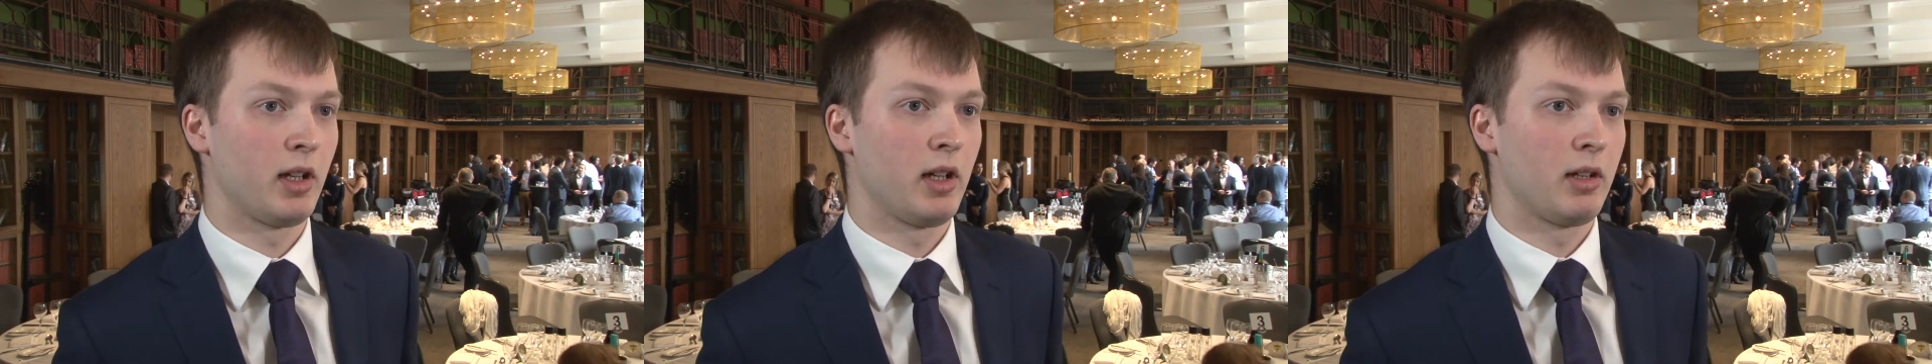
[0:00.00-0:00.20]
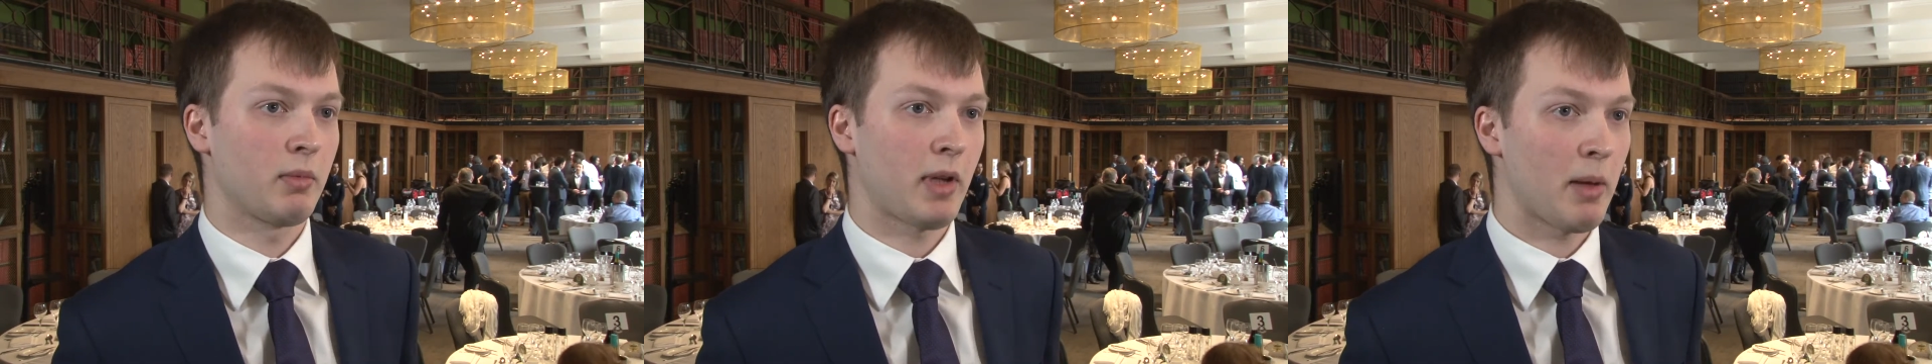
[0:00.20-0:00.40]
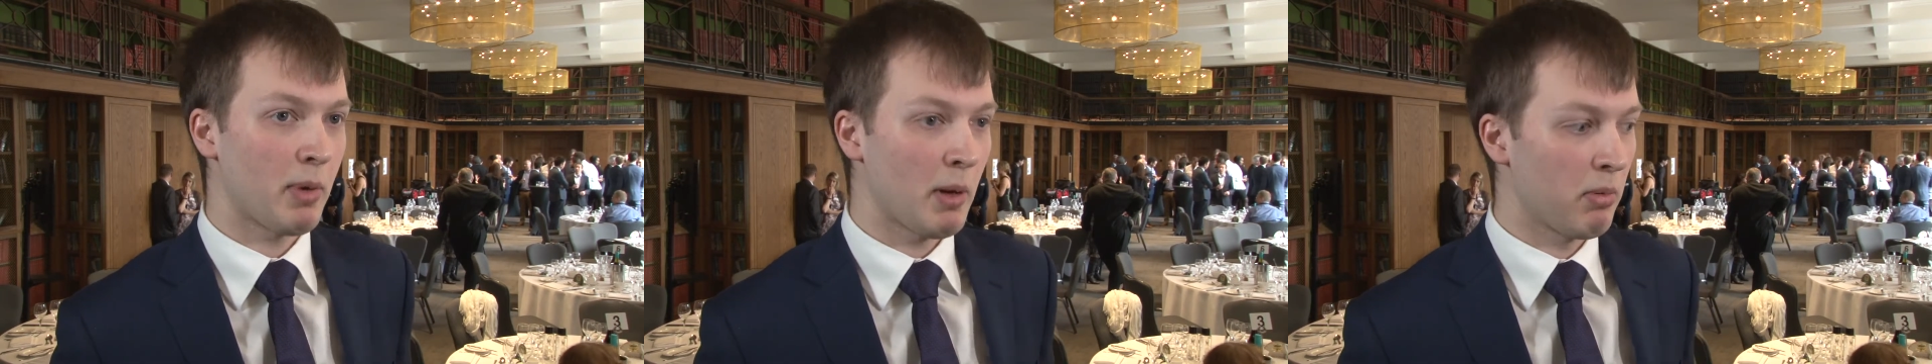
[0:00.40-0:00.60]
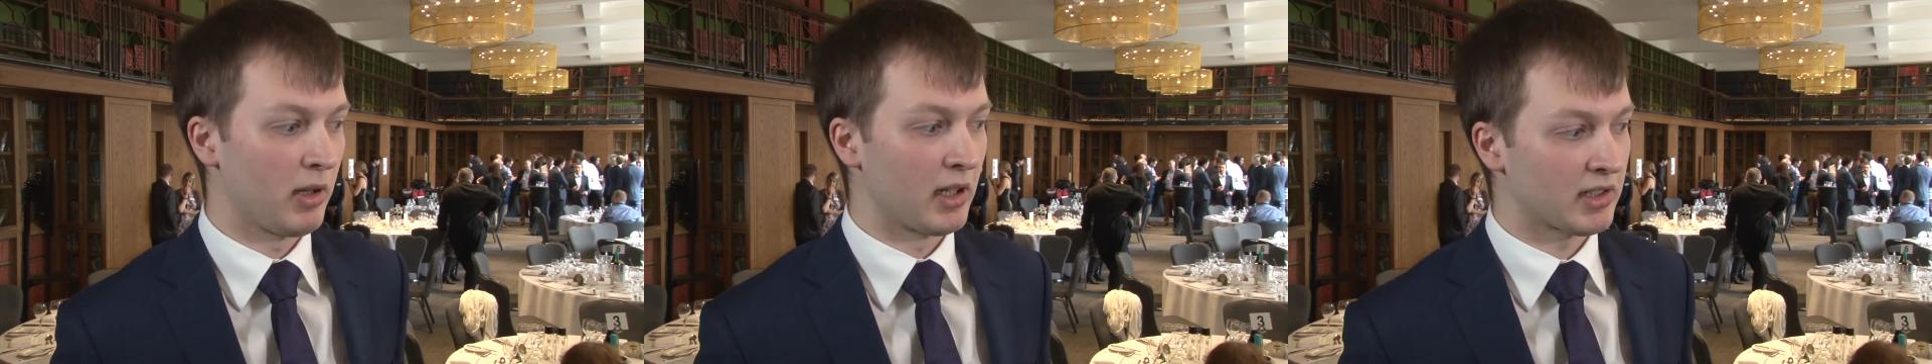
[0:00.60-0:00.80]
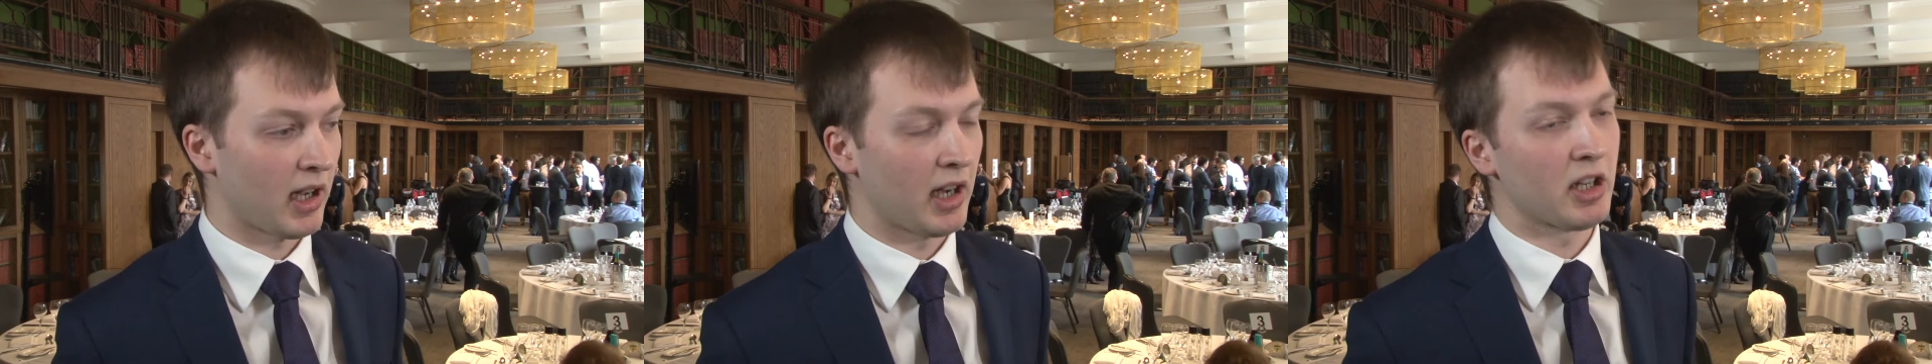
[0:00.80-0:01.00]
To get people
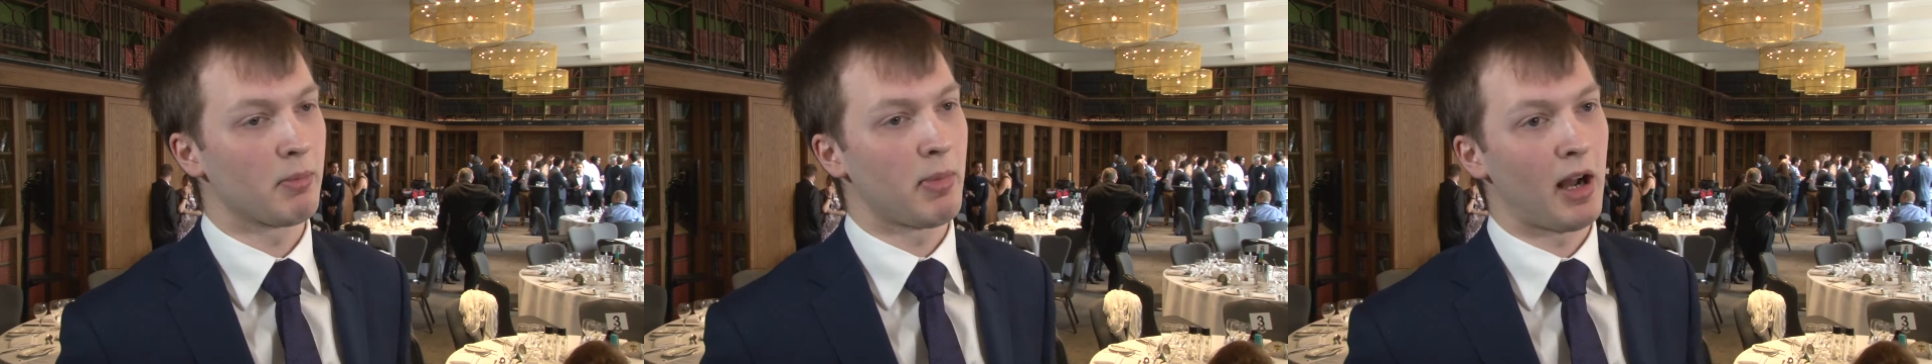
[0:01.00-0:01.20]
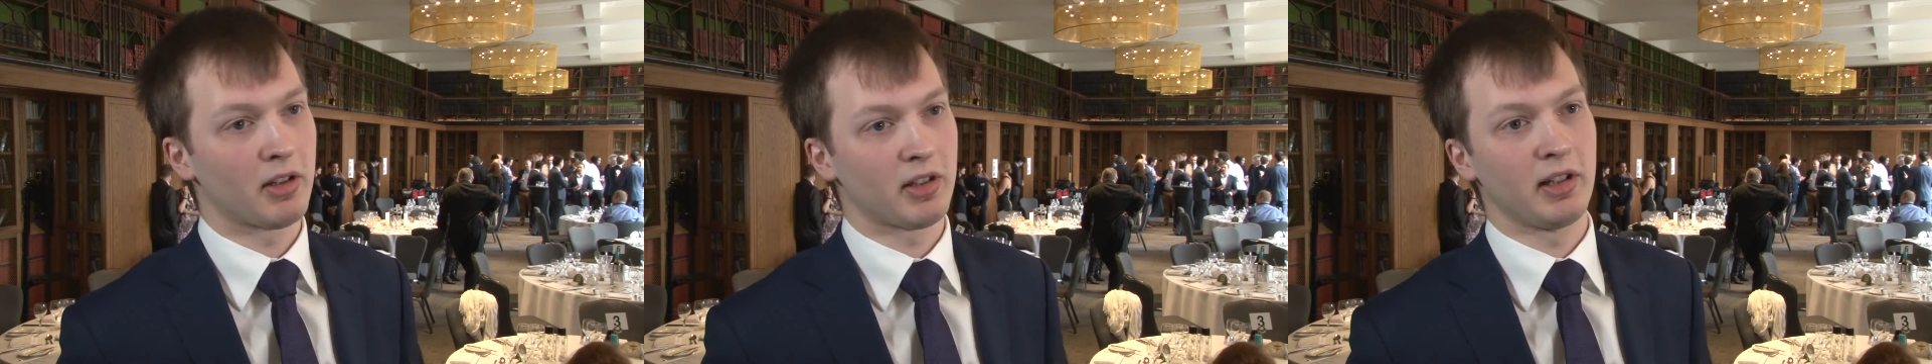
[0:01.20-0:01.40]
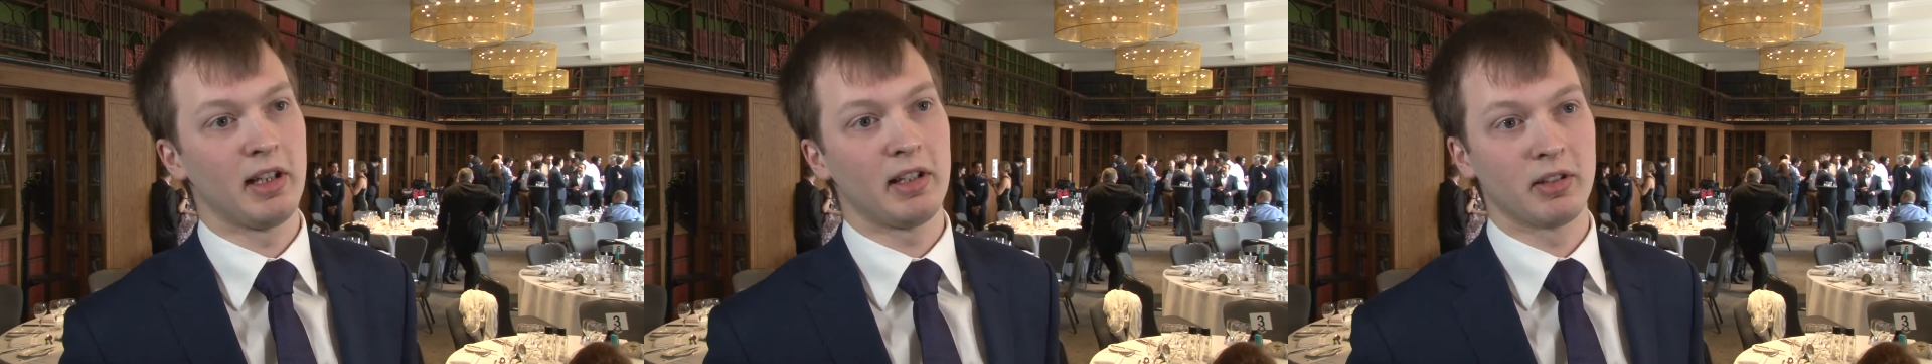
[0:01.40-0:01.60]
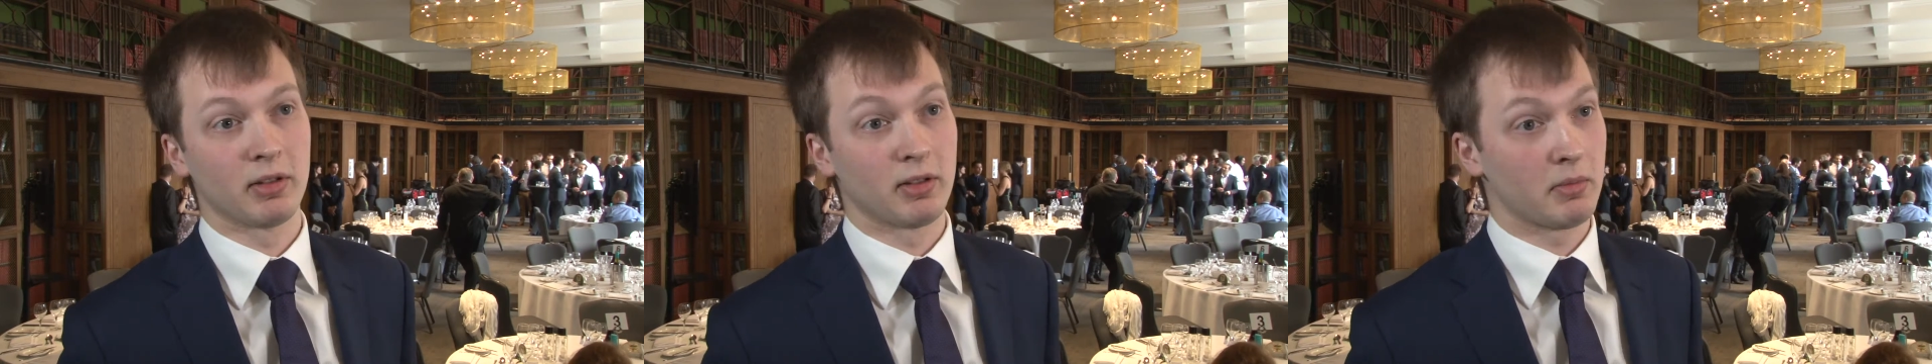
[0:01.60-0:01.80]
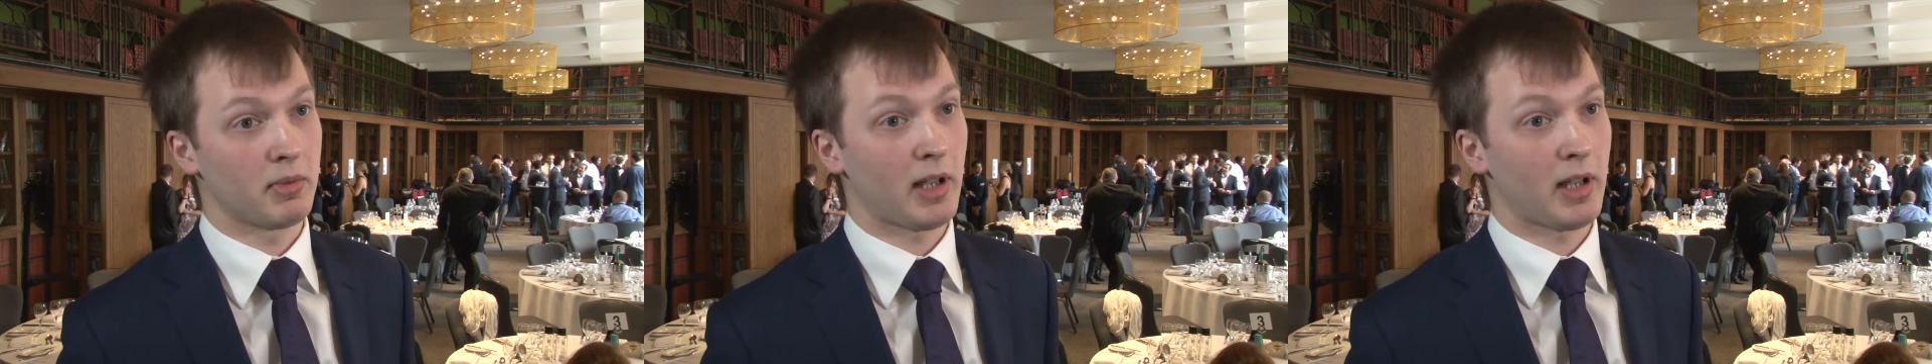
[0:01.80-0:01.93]
excited about it, you need to